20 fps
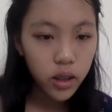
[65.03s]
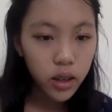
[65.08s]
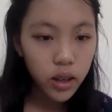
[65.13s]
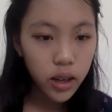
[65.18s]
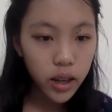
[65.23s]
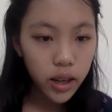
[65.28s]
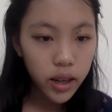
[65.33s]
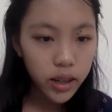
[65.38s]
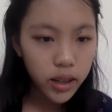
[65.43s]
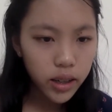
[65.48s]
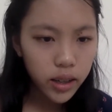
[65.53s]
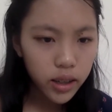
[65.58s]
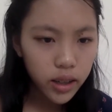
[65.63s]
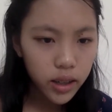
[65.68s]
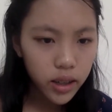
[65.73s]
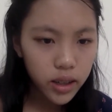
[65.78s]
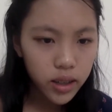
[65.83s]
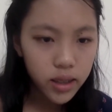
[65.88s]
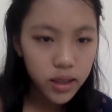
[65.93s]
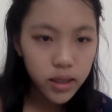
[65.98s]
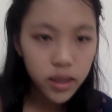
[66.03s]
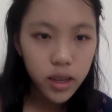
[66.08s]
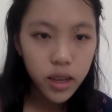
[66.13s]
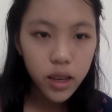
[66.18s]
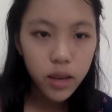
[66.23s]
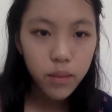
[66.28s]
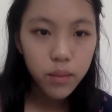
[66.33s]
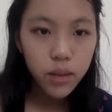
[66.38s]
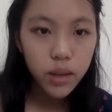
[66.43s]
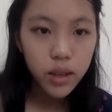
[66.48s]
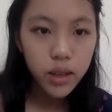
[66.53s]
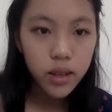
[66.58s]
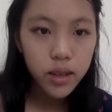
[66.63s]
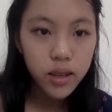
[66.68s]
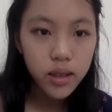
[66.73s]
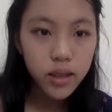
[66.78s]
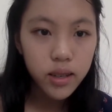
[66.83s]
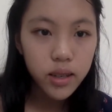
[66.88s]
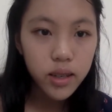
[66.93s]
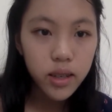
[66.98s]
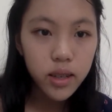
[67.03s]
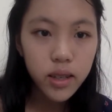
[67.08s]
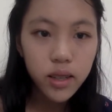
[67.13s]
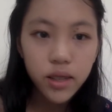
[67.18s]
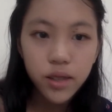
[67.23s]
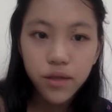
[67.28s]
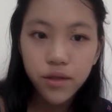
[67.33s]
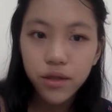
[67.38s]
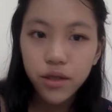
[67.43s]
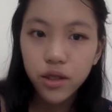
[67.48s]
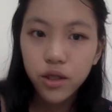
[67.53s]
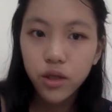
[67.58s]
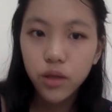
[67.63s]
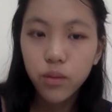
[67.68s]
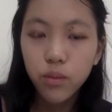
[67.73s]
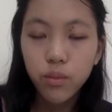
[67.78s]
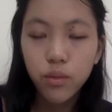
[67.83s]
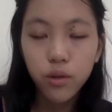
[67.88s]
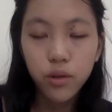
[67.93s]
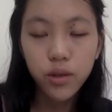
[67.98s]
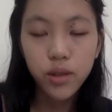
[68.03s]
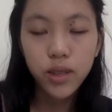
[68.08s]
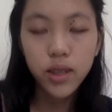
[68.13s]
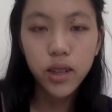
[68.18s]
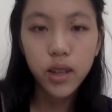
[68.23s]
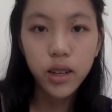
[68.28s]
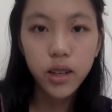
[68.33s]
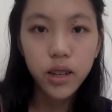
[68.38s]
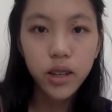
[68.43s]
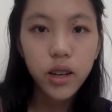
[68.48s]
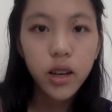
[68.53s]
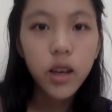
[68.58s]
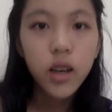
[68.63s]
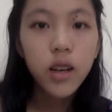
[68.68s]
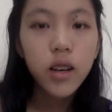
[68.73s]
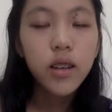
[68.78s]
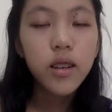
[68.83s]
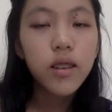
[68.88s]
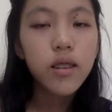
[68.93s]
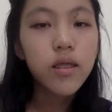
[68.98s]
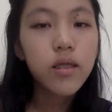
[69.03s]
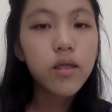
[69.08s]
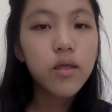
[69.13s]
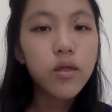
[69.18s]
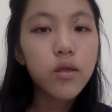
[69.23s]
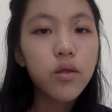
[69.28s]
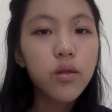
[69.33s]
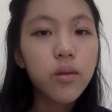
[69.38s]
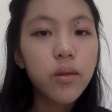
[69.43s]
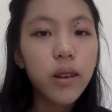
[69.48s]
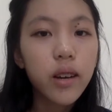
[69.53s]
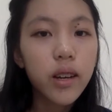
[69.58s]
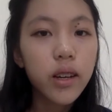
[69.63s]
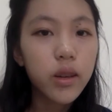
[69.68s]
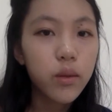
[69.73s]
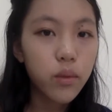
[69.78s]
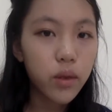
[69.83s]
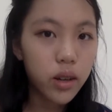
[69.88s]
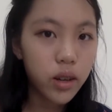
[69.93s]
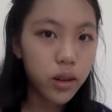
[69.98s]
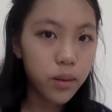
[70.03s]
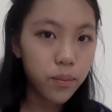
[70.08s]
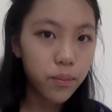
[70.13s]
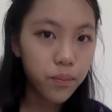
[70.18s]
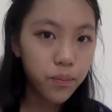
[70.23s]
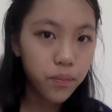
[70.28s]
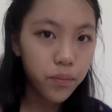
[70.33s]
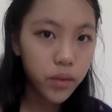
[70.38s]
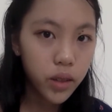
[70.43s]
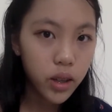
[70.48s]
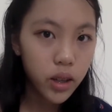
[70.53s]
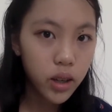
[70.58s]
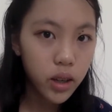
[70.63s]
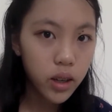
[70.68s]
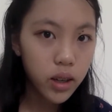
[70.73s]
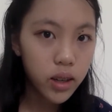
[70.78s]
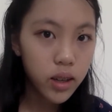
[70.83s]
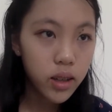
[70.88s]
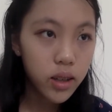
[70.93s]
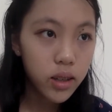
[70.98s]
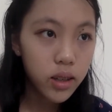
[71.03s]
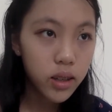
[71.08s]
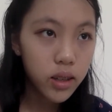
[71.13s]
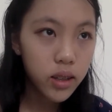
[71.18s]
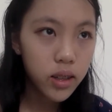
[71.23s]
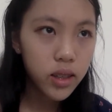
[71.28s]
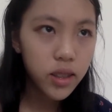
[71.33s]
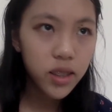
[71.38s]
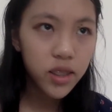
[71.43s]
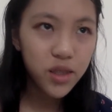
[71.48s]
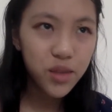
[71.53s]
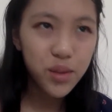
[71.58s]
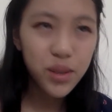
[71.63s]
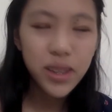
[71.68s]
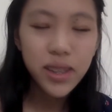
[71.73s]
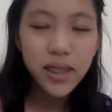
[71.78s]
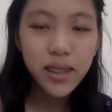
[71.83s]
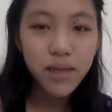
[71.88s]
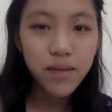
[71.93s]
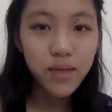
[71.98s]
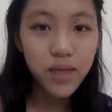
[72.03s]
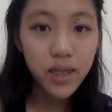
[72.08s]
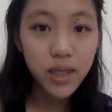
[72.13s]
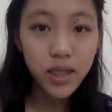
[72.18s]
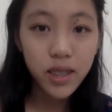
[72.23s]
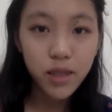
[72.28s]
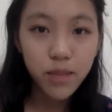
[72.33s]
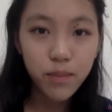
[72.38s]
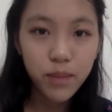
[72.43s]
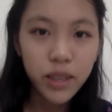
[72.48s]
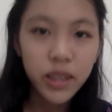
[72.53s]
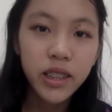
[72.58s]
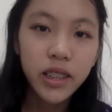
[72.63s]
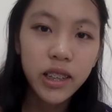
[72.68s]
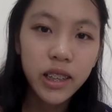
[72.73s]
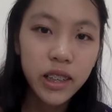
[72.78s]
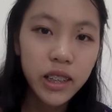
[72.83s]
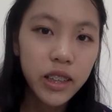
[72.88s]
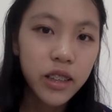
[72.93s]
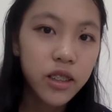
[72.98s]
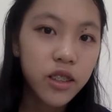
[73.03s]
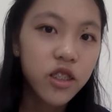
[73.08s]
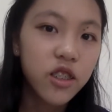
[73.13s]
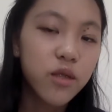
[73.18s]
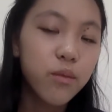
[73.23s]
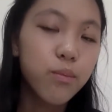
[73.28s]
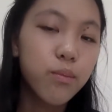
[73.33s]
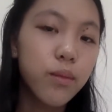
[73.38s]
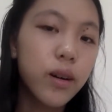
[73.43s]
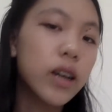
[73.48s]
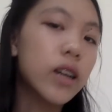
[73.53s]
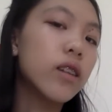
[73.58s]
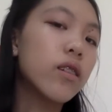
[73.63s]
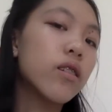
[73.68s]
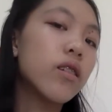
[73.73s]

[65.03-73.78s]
and his name is Israel Broussard. So anyway, these tweets have since been deleted, but